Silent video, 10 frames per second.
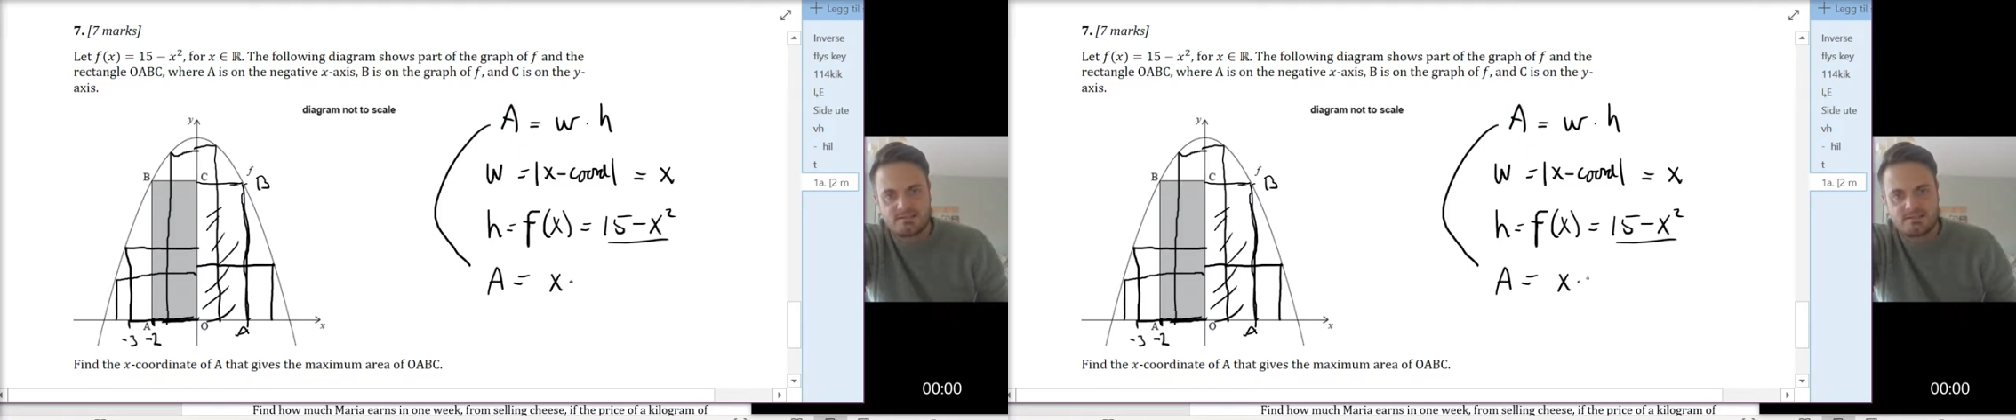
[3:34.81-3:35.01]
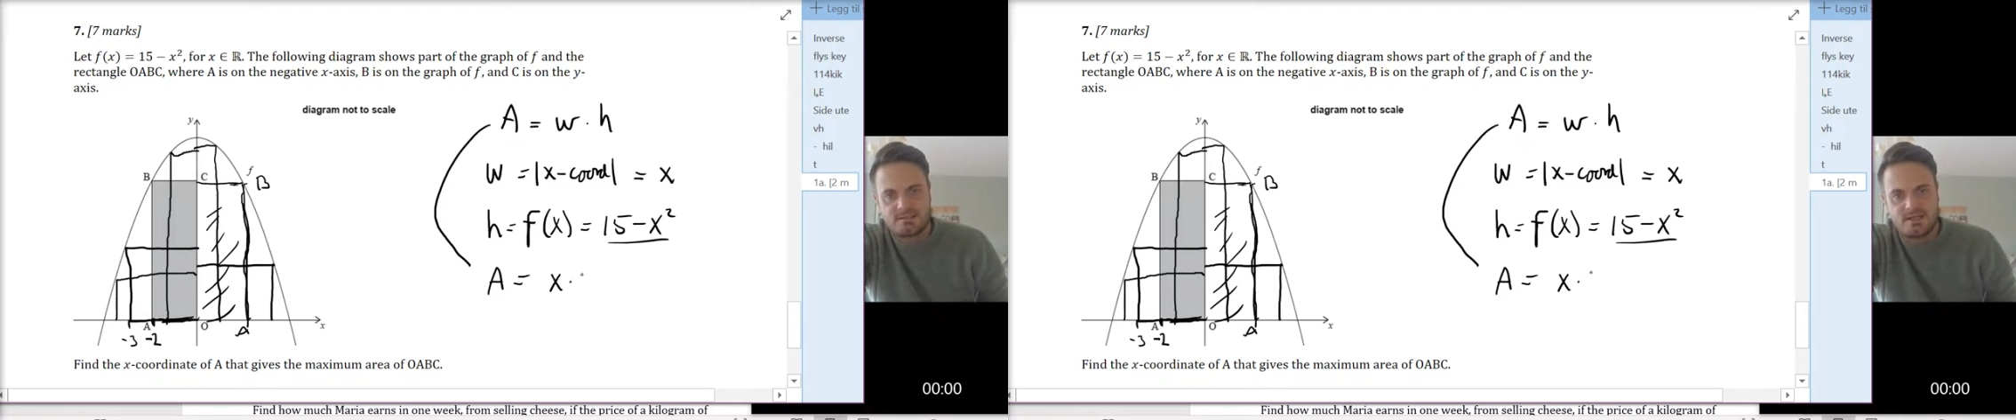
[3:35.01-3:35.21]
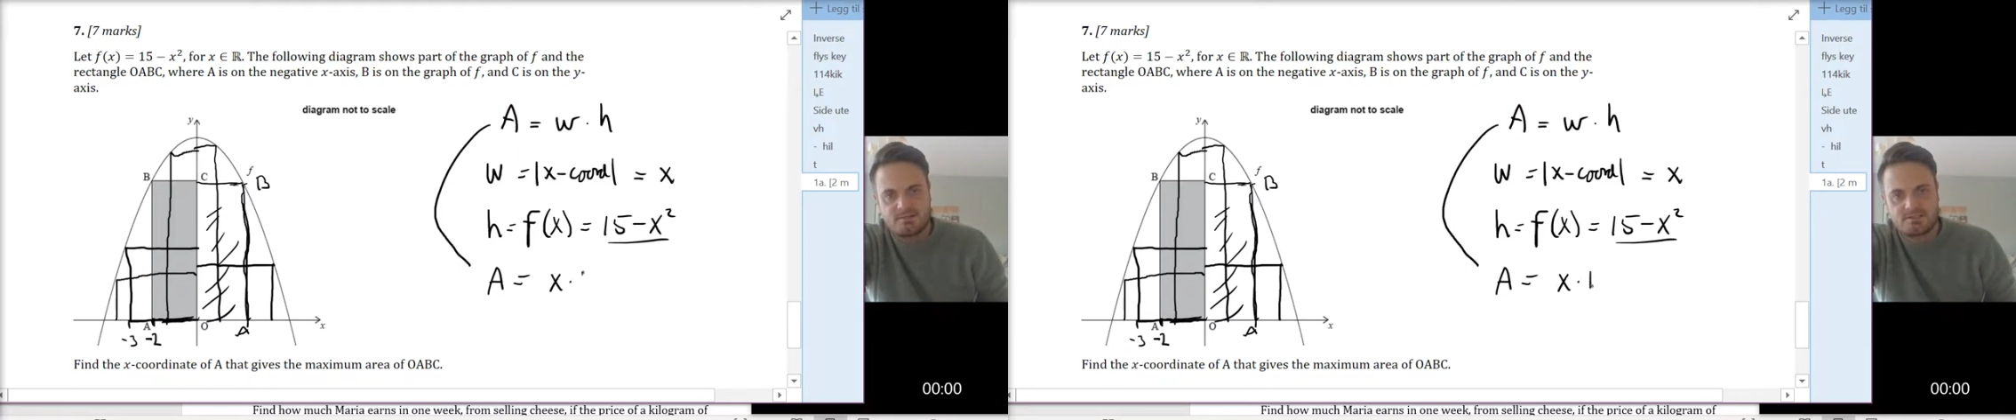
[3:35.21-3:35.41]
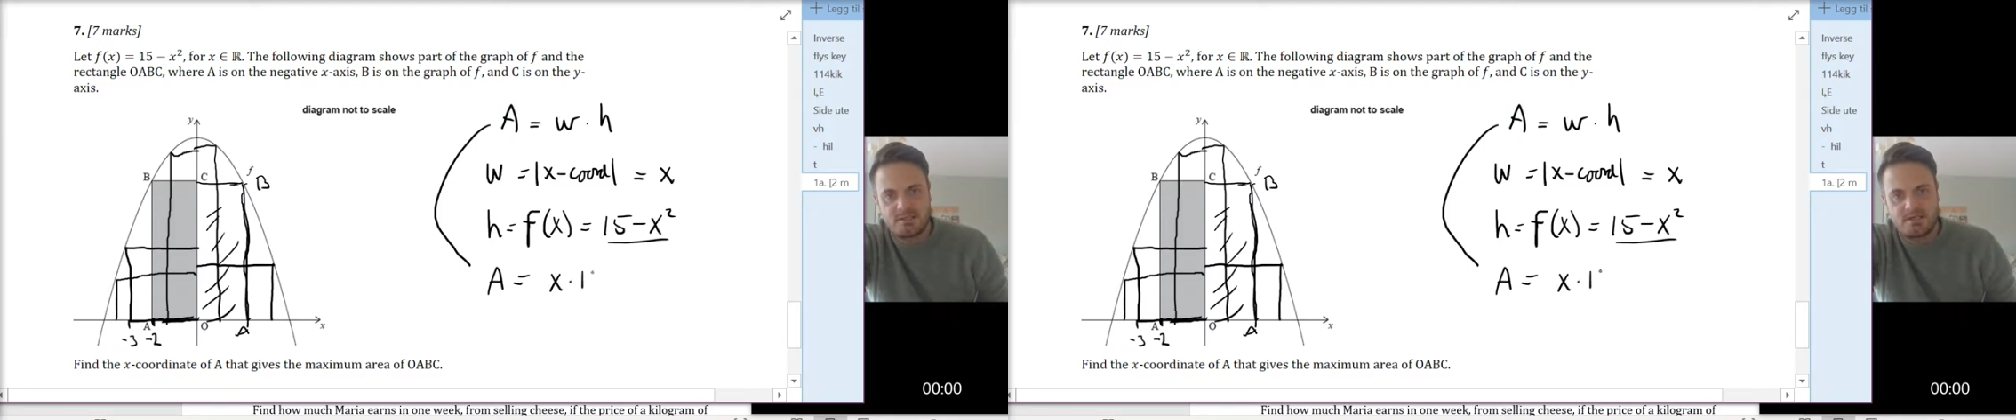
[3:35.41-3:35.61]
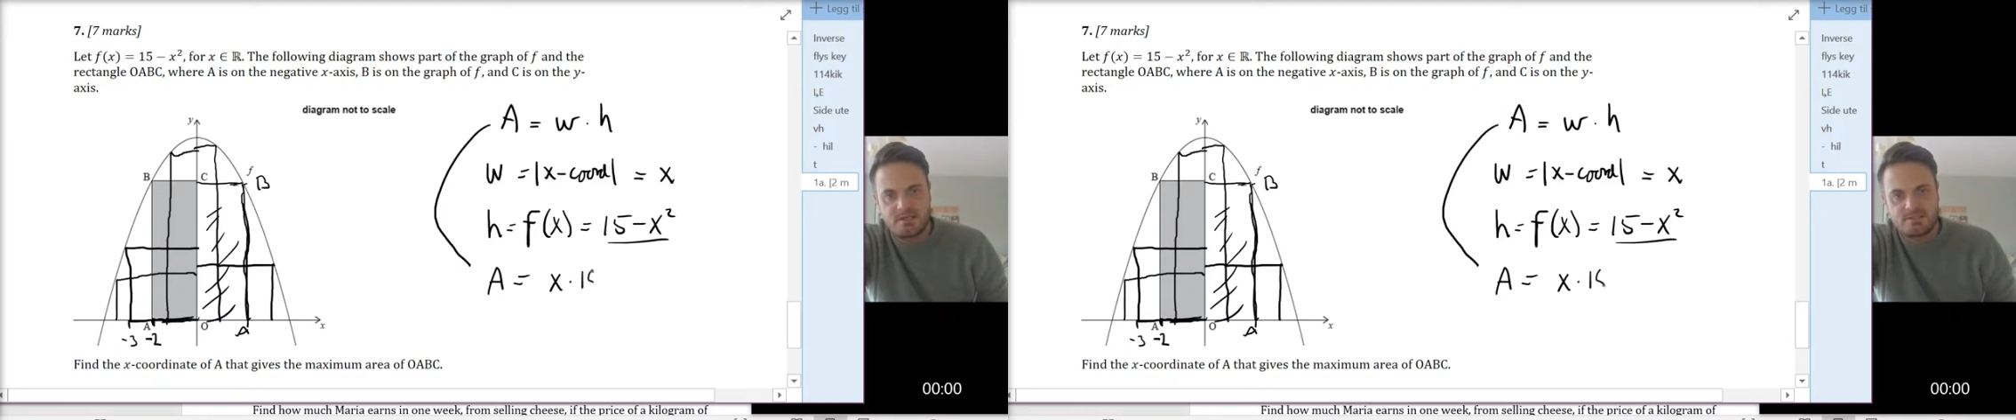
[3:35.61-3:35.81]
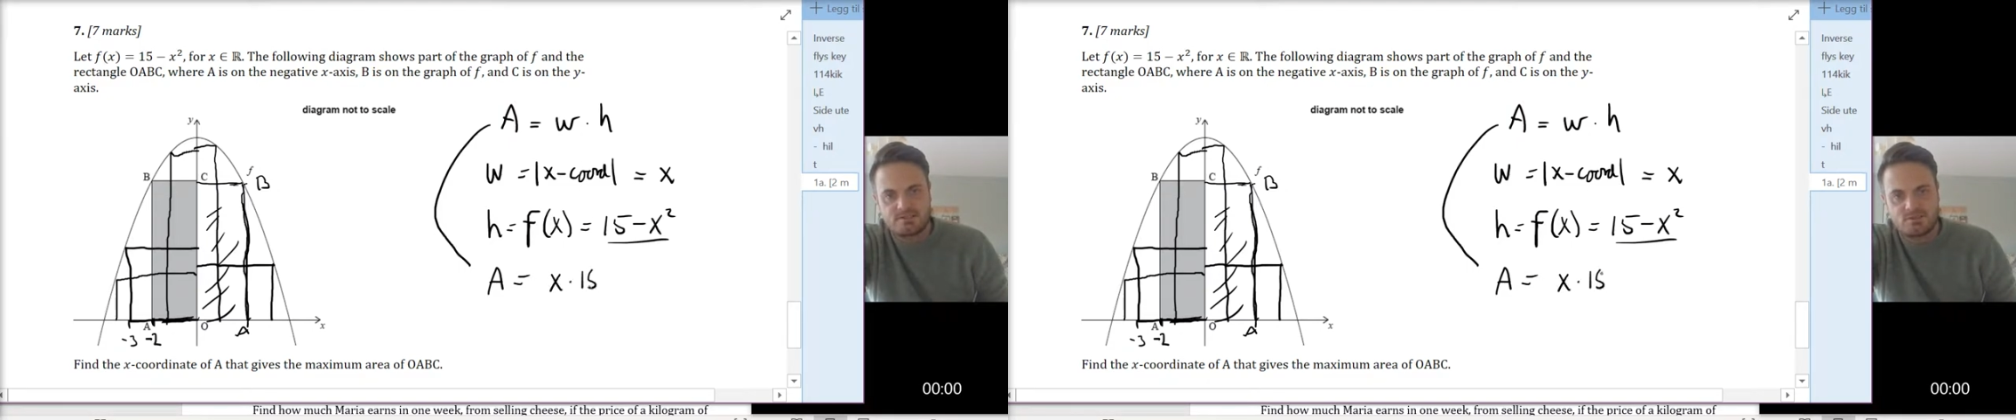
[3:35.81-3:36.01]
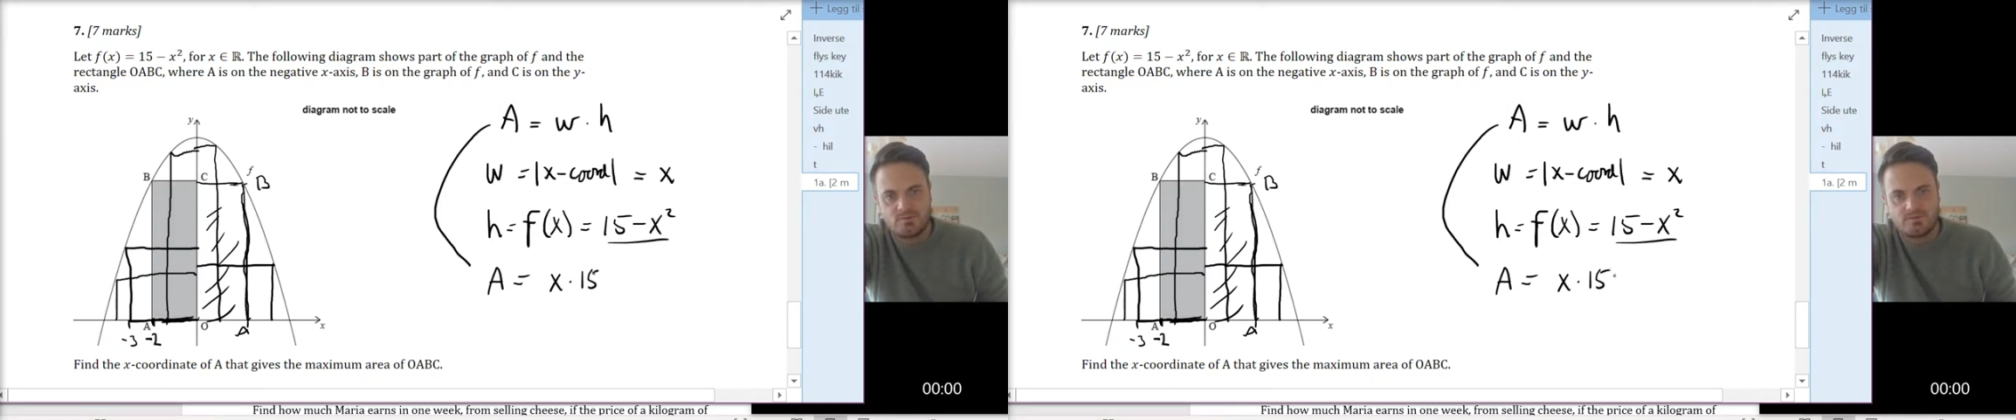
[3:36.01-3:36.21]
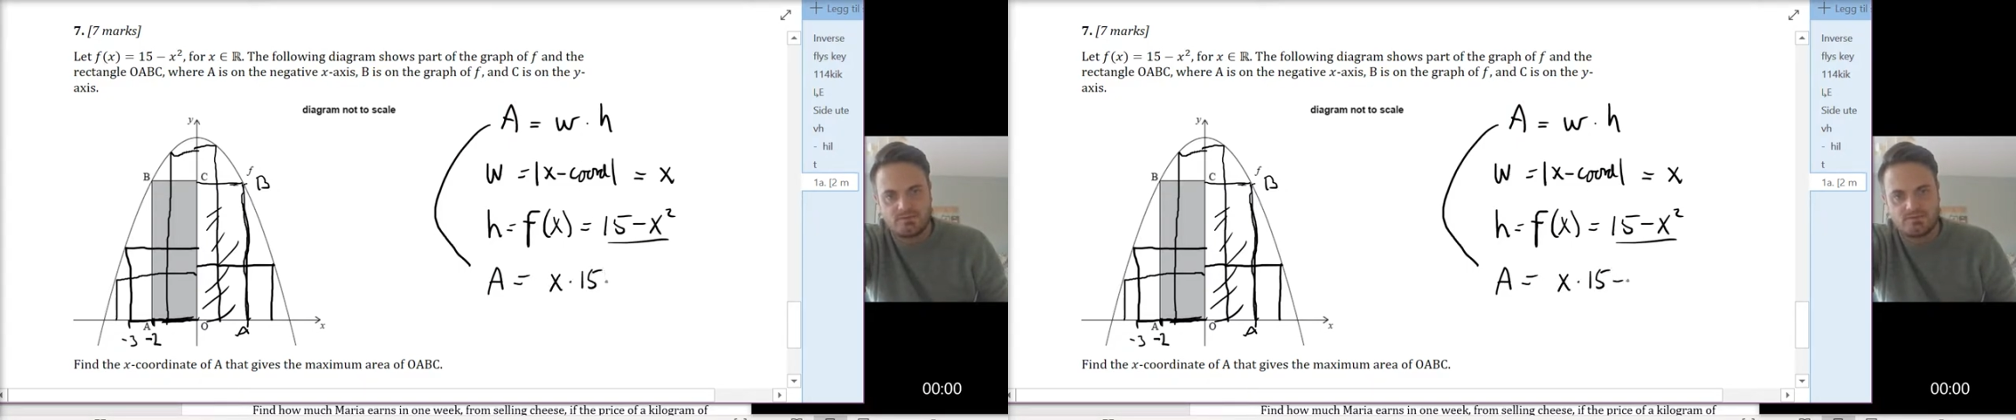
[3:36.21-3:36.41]
times the height,
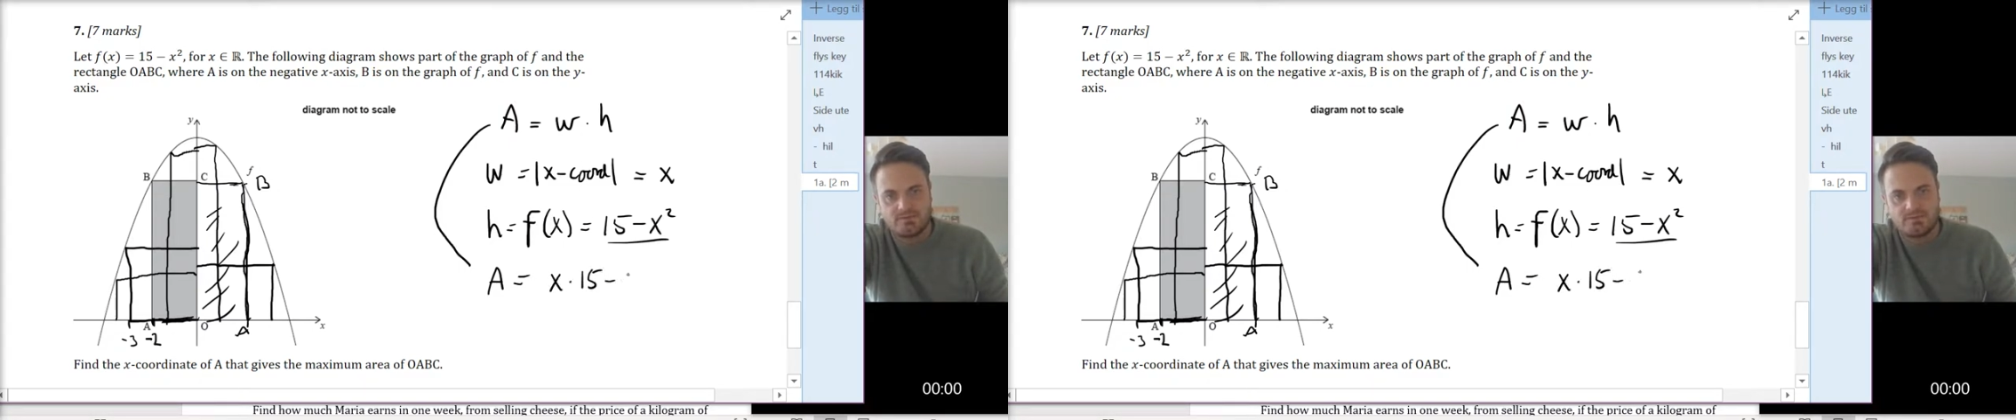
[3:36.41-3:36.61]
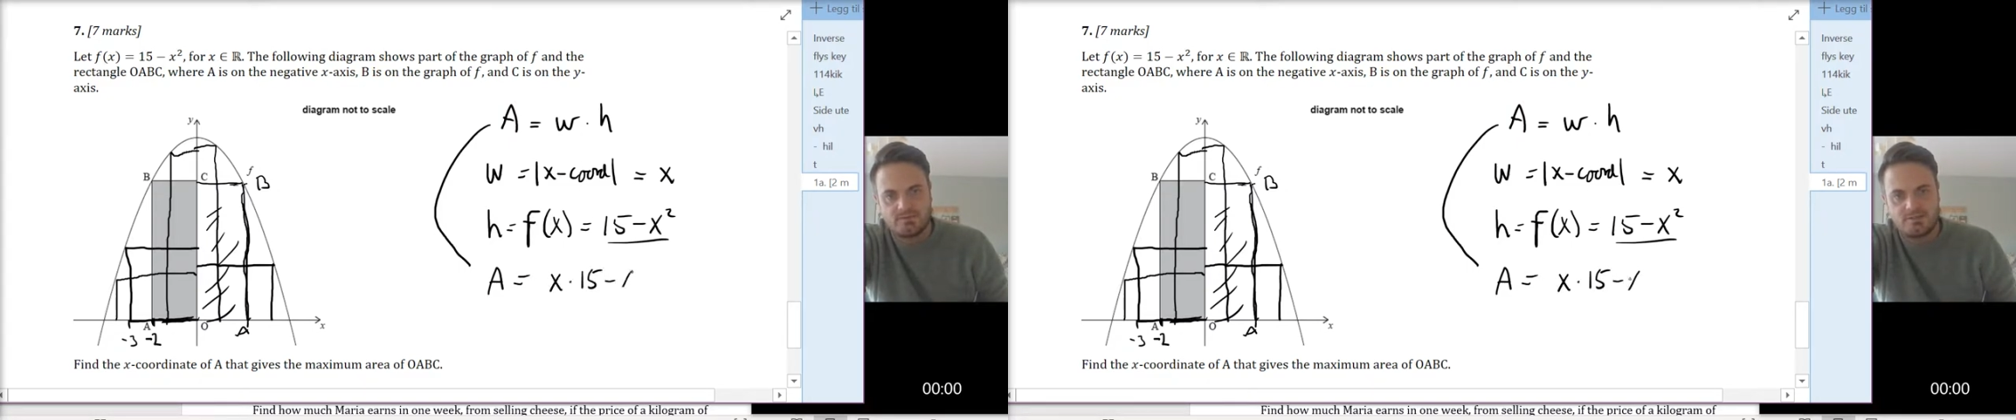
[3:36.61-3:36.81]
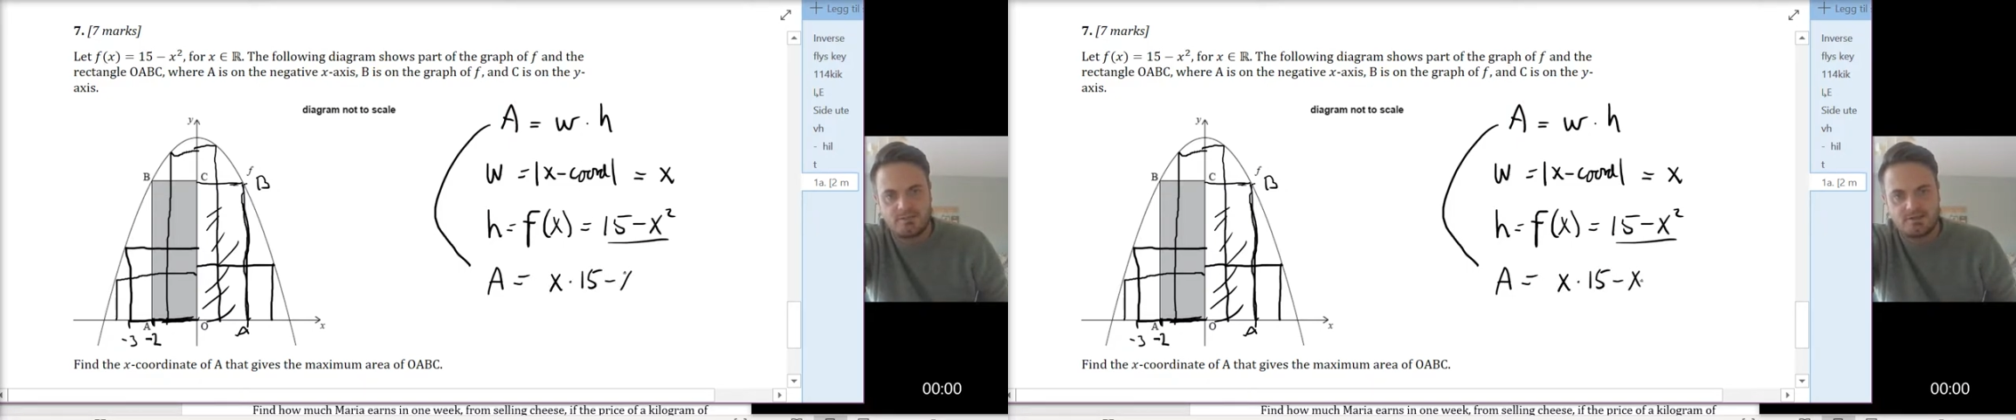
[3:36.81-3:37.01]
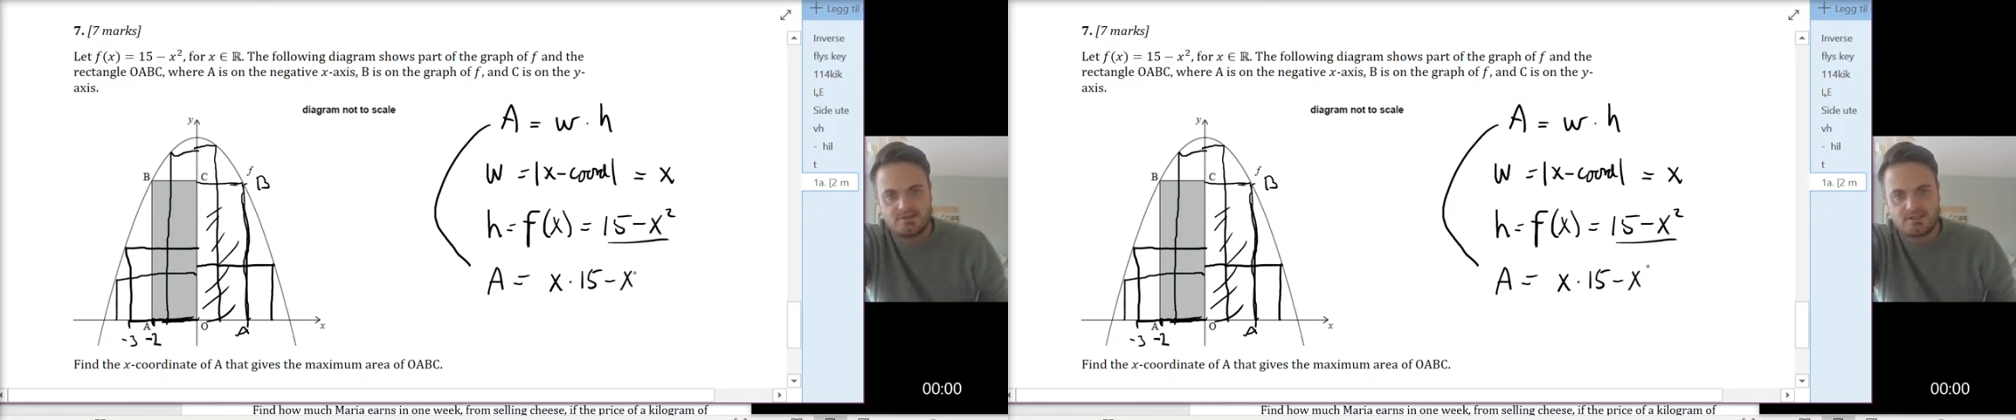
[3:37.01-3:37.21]
which is 15 minus